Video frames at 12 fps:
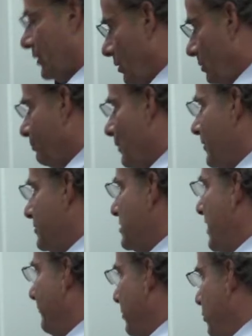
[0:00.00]
Koch brothers
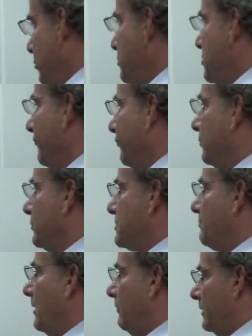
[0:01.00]
have a huge influence
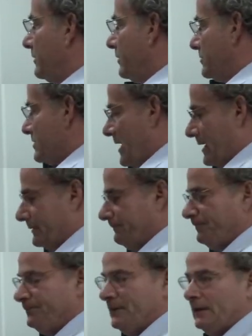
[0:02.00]
about what goes on
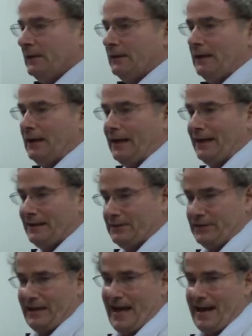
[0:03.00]
in
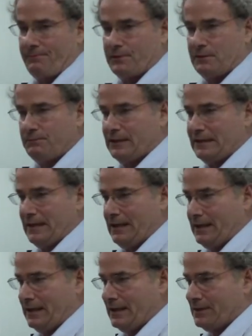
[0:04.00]
the Capitol, but
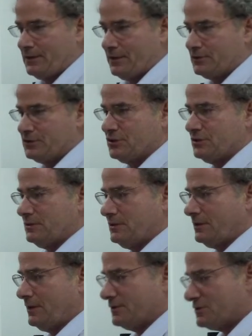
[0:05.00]

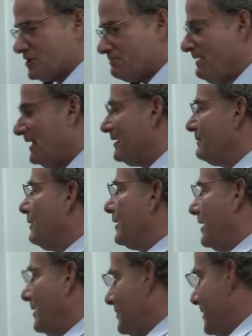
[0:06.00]
there's smelly
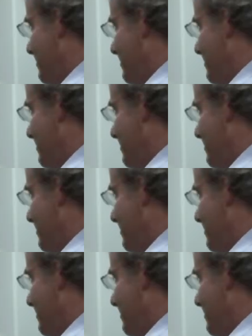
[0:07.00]
money on the